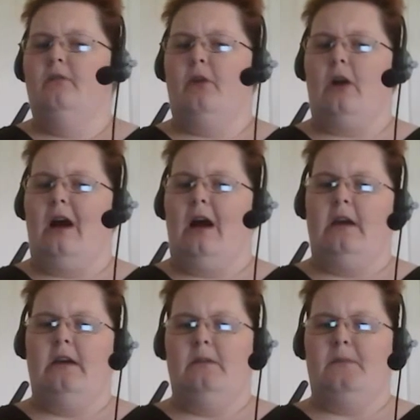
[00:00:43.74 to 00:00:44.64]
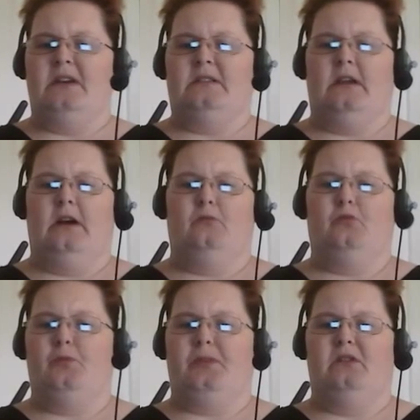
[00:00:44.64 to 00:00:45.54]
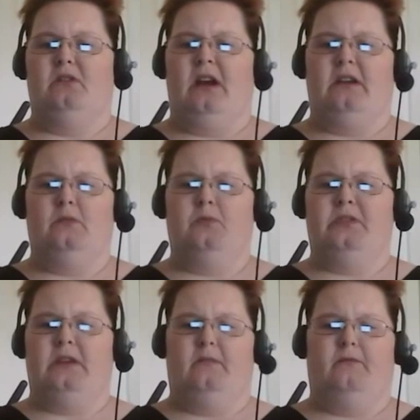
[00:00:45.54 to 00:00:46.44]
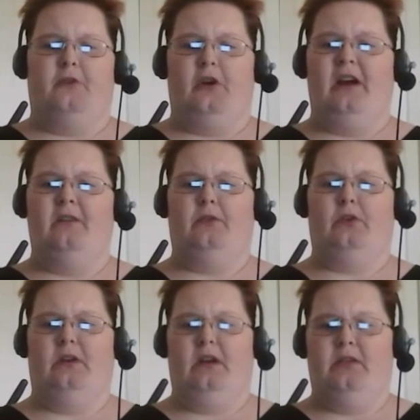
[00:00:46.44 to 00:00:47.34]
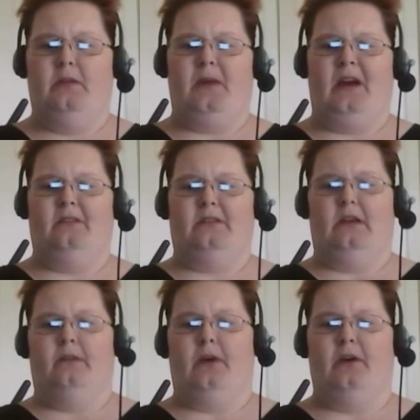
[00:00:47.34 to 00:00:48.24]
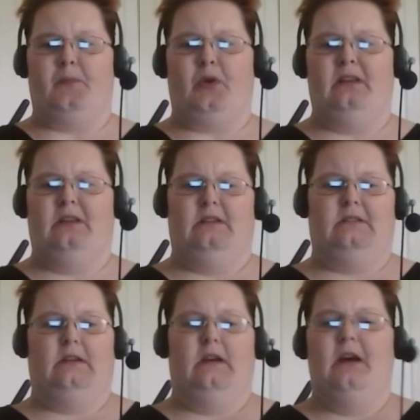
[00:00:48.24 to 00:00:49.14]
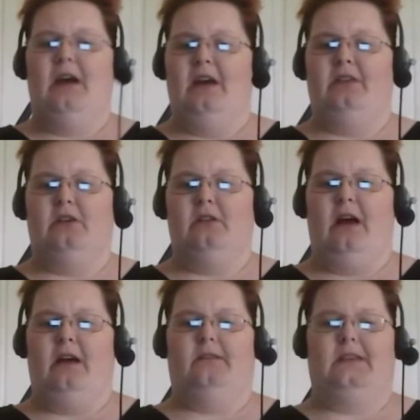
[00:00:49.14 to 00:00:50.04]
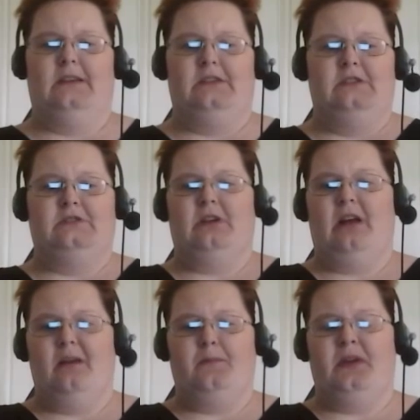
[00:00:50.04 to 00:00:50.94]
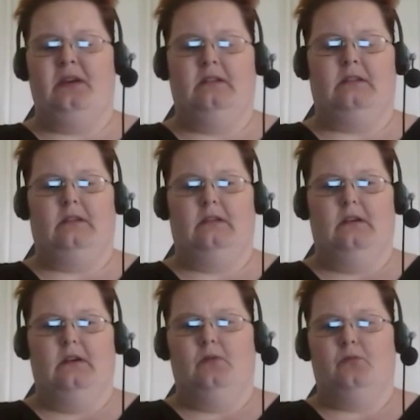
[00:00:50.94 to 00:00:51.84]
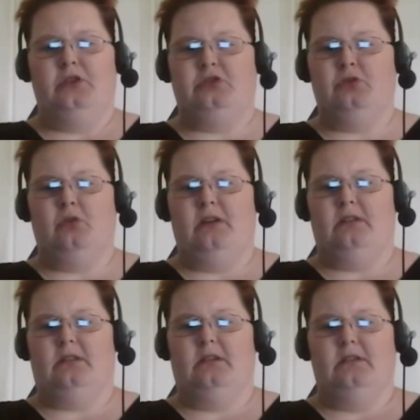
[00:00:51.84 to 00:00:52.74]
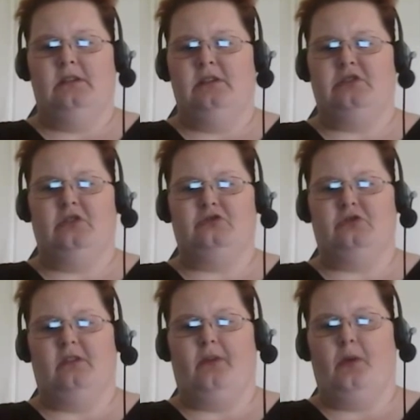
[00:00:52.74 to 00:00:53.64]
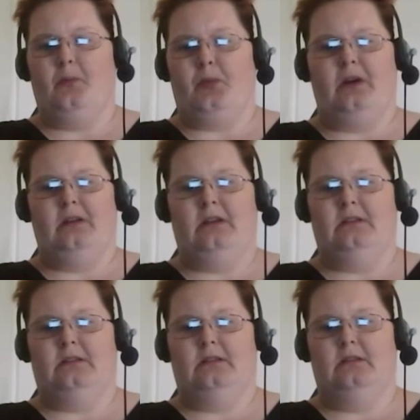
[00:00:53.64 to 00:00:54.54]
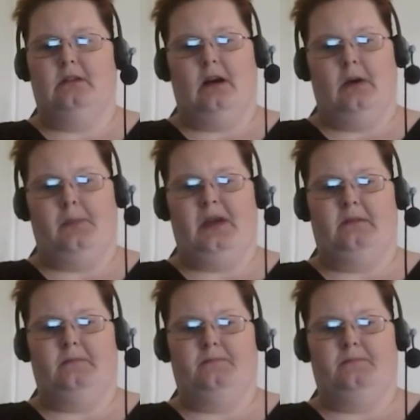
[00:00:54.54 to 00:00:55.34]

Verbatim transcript: For I and my son will be united with them for ever in the paths of uprightness in their lives, and ye shall have peace. Rejoice, ye children of uprightness. Amen.